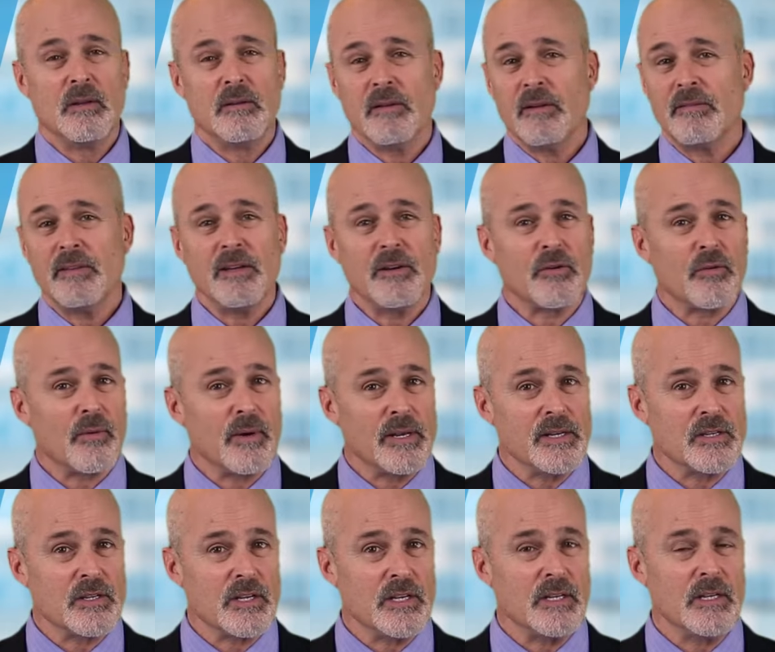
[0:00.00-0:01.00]
Nothing
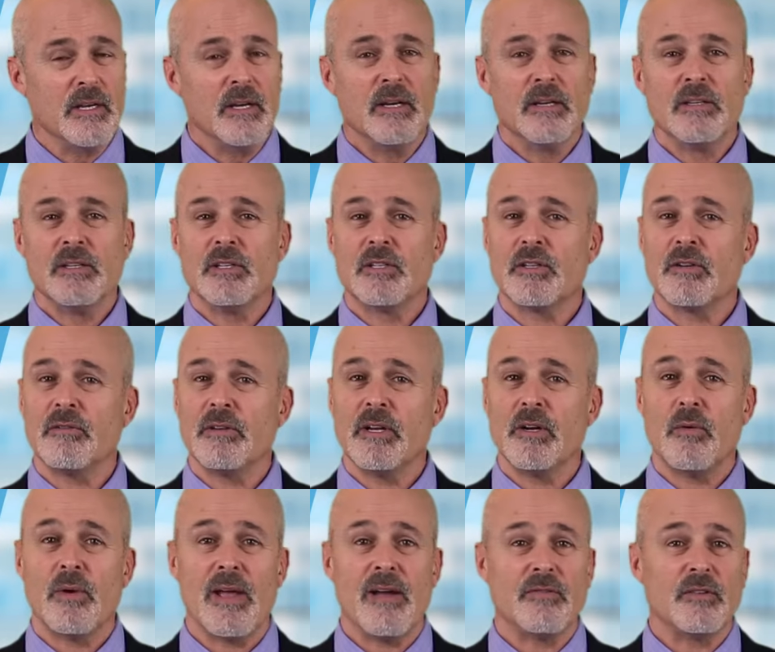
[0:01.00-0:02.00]
crazy. You certainly
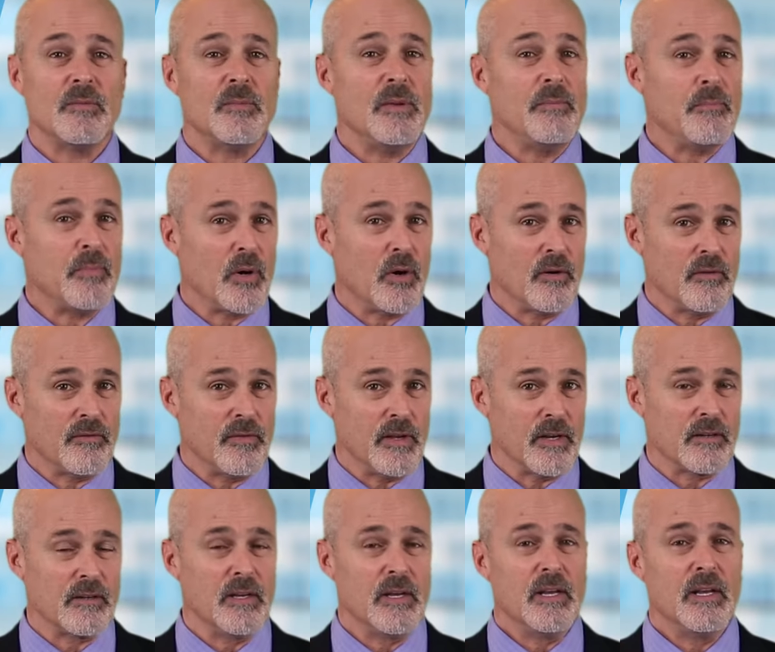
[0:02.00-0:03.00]
don't have to be
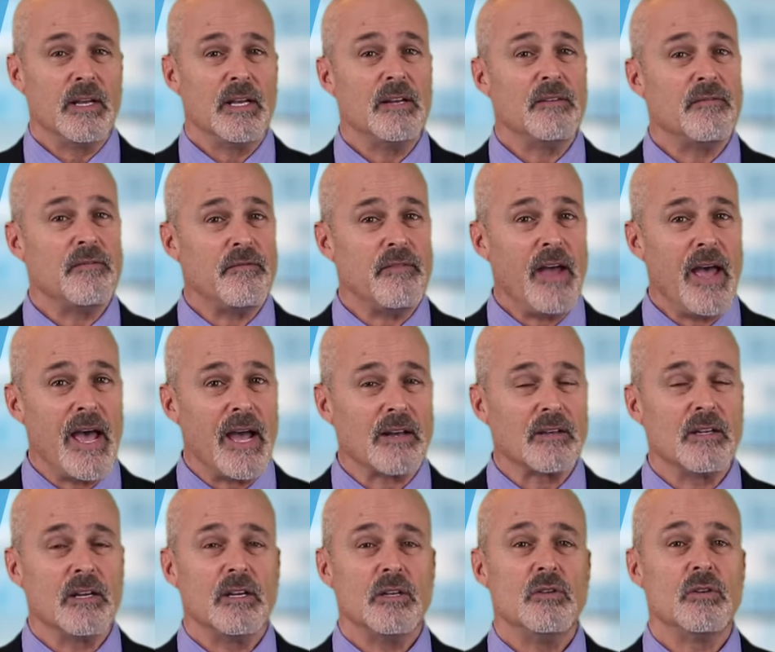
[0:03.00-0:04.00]
perfect. In
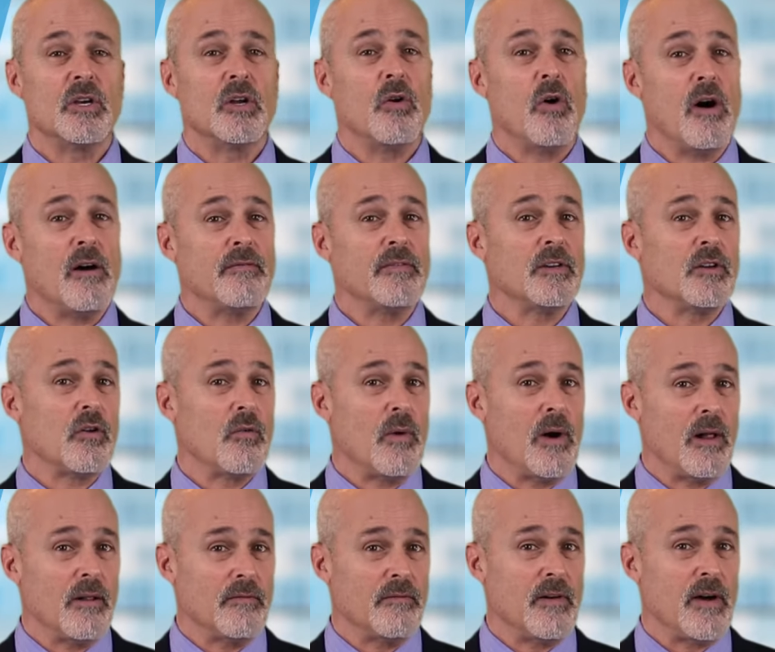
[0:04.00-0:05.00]
fact, you can often
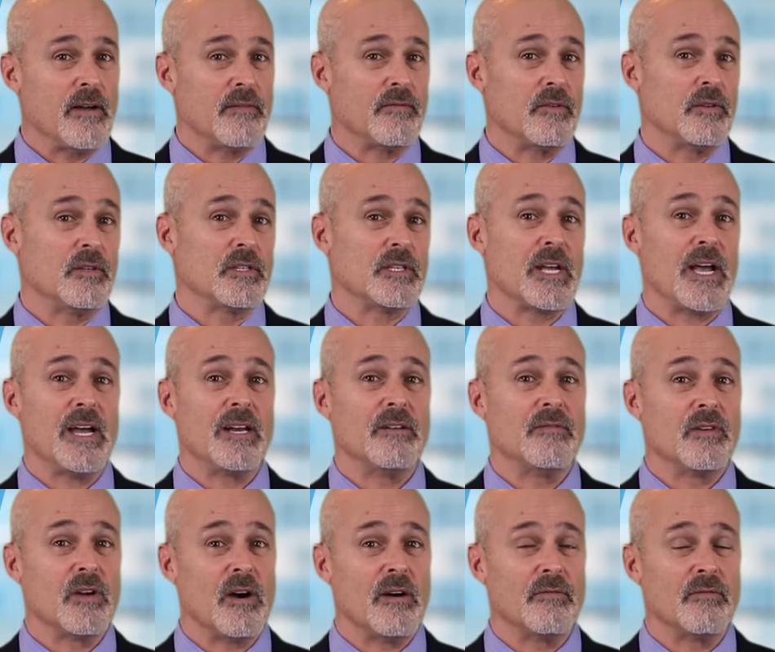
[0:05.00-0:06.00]
qualify for this kind
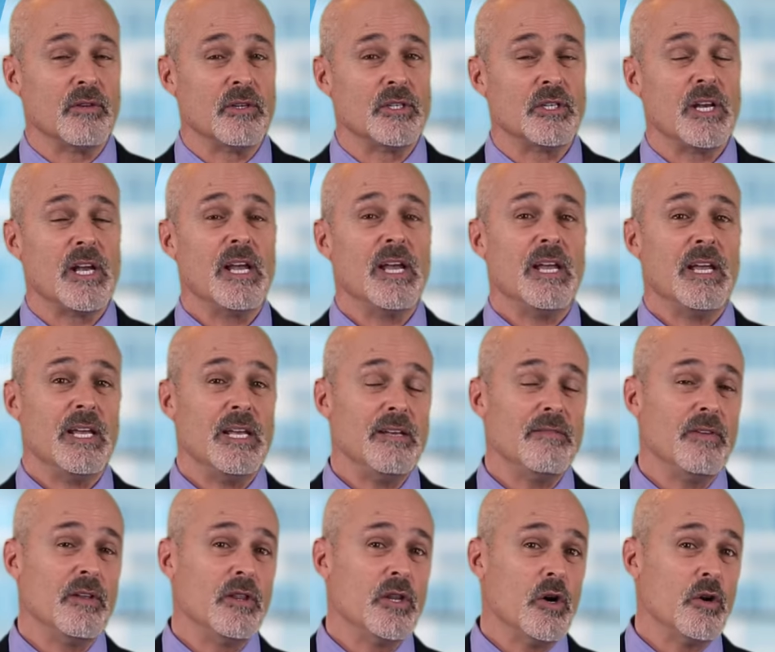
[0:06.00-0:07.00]
of coverage
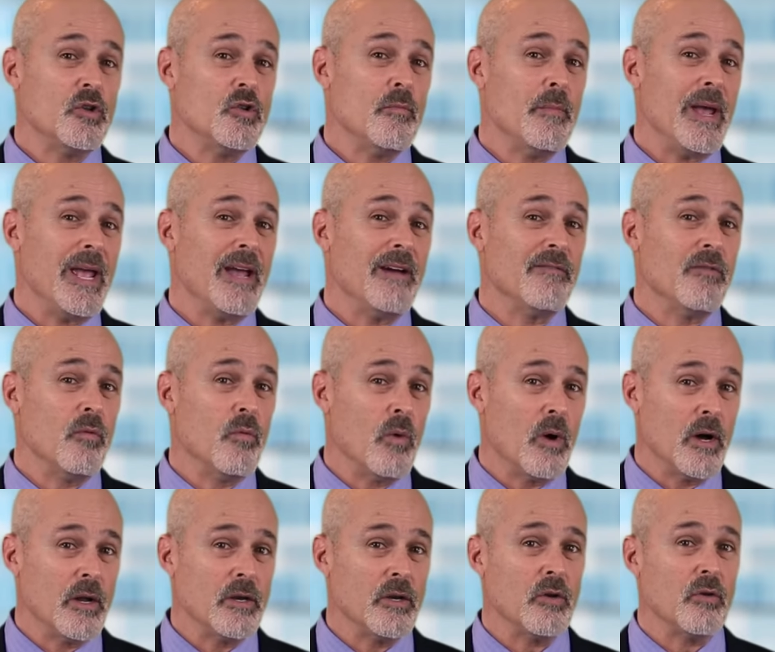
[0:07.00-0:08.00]
even though you may have
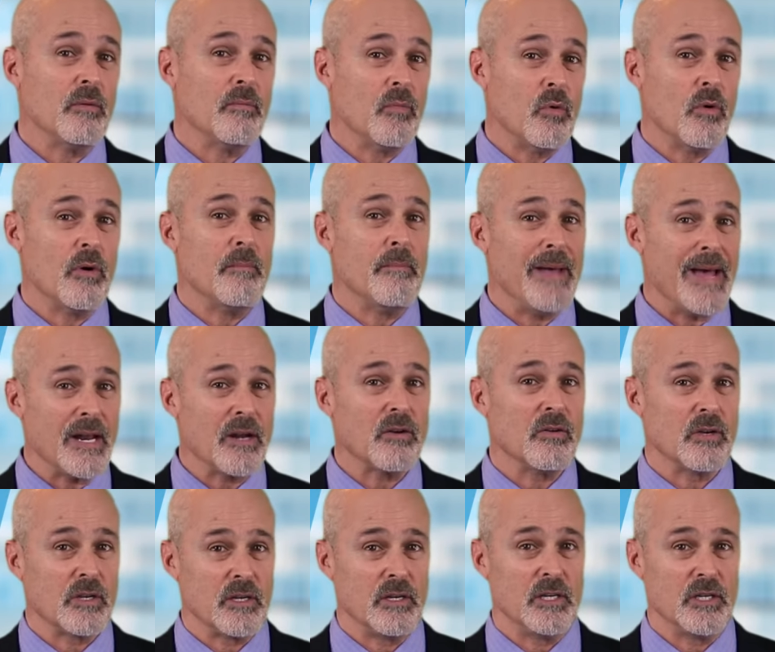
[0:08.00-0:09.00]
one or more
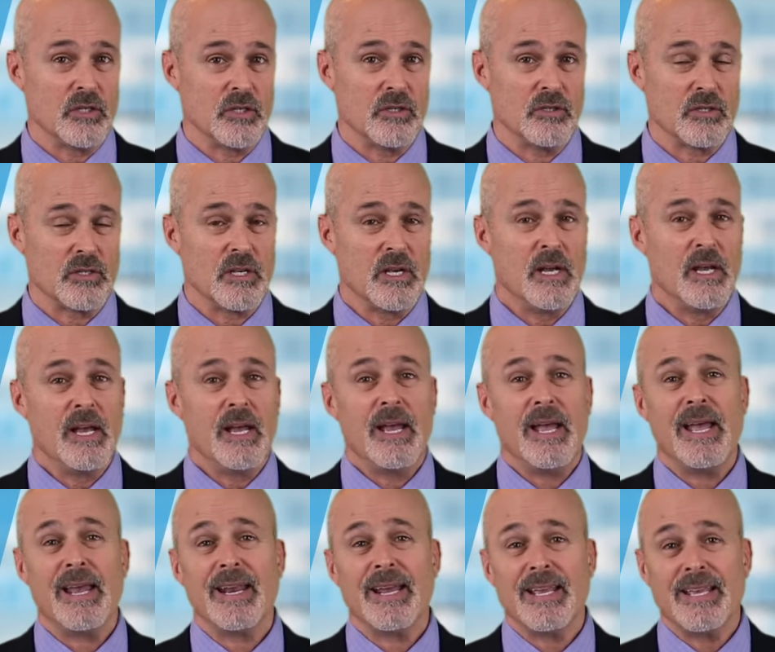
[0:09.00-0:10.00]
medical conditions.
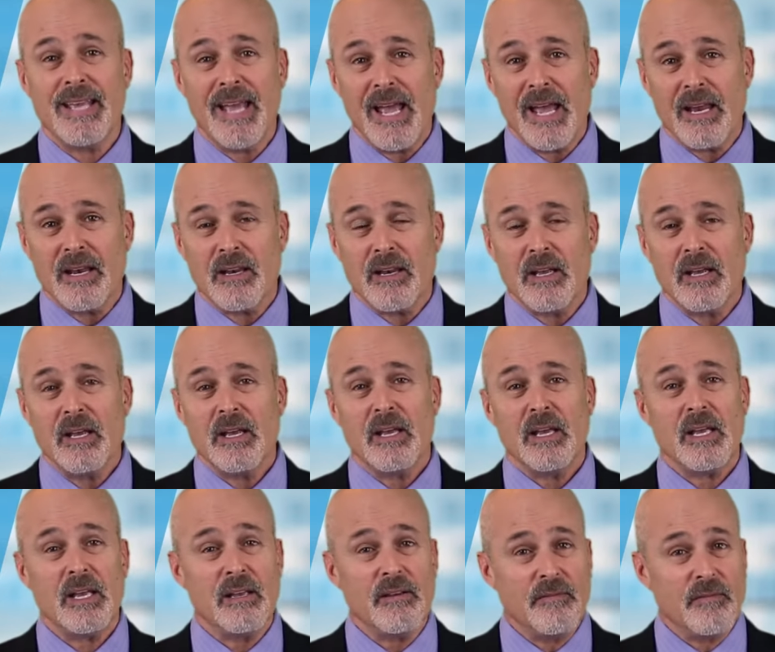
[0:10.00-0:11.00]
And again,
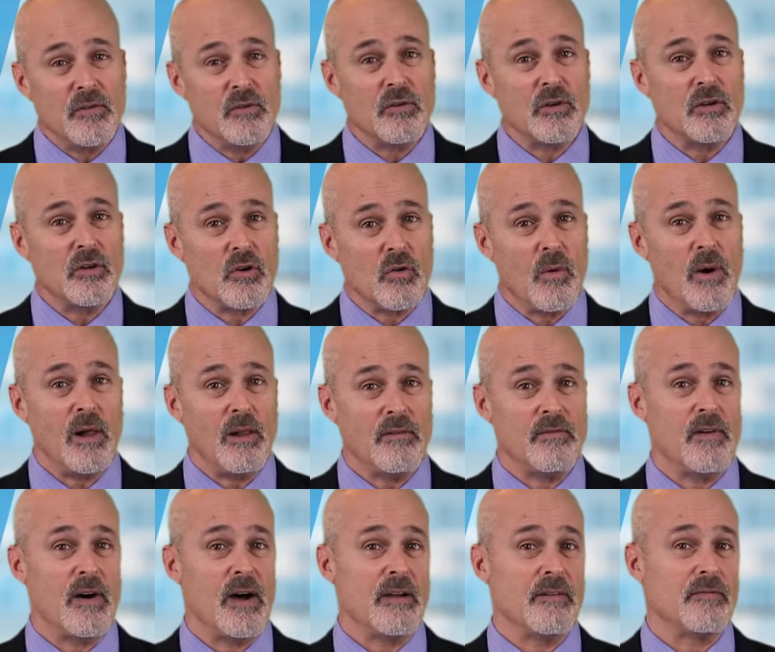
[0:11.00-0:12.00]
if you can
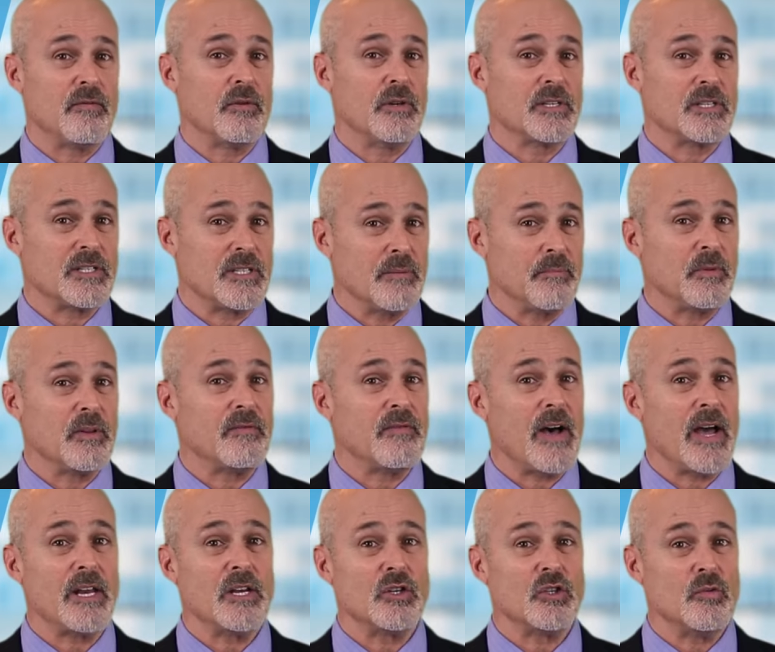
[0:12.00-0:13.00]
qualify for a
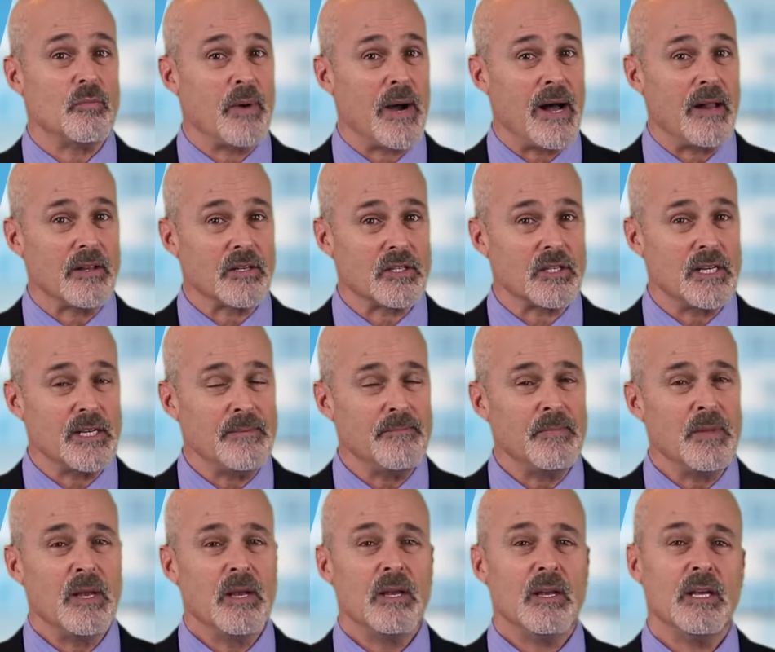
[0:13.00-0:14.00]
simplified issue policy,
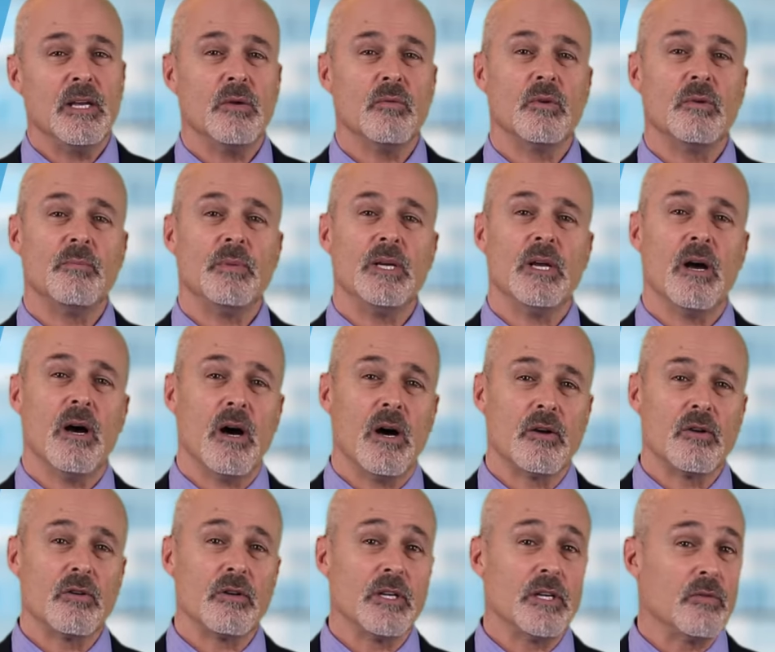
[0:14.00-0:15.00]
it would be
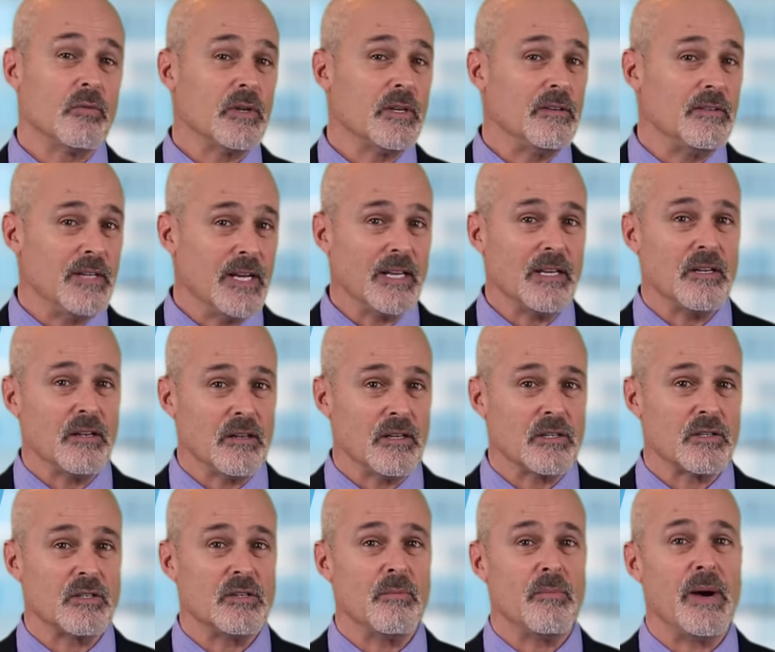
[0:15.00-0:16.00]
utterly
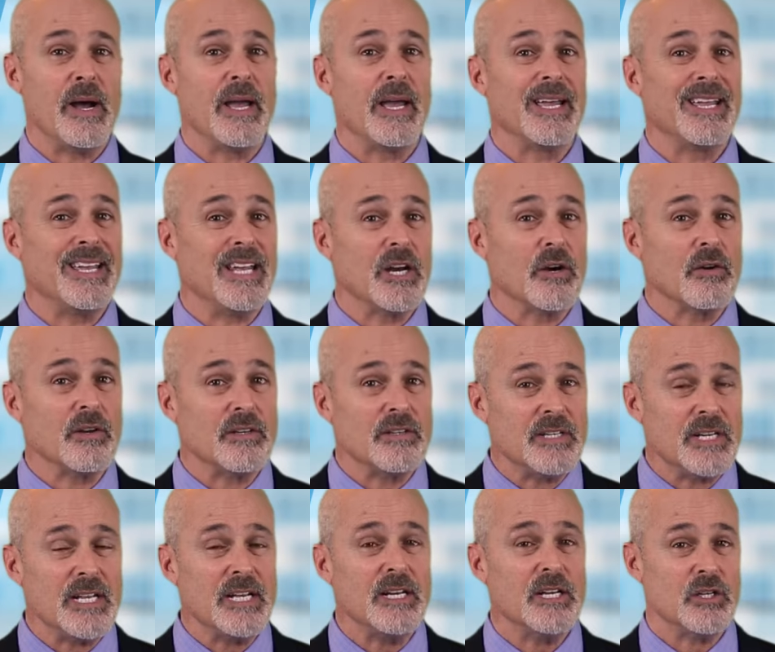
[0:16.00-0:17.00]
ridiculous to buy a
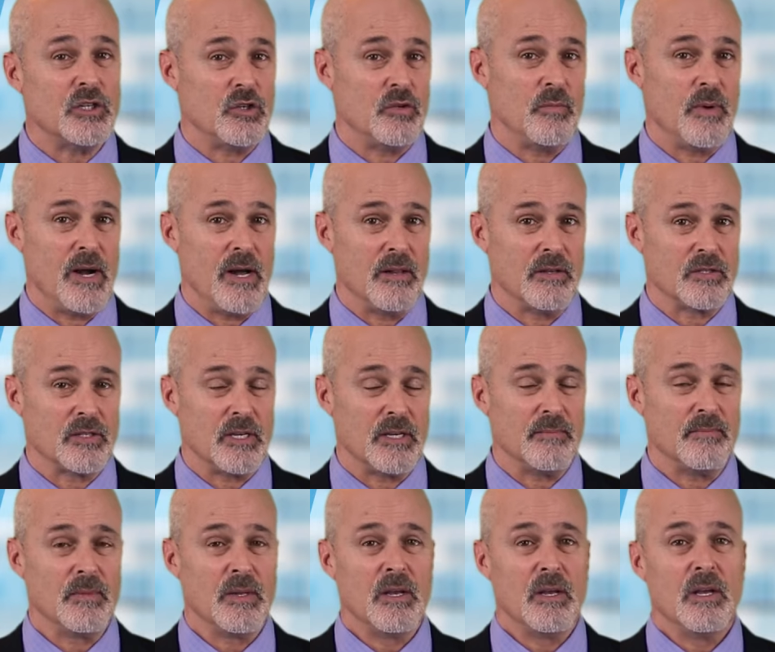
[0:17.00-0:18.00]
guaranteed issue policy.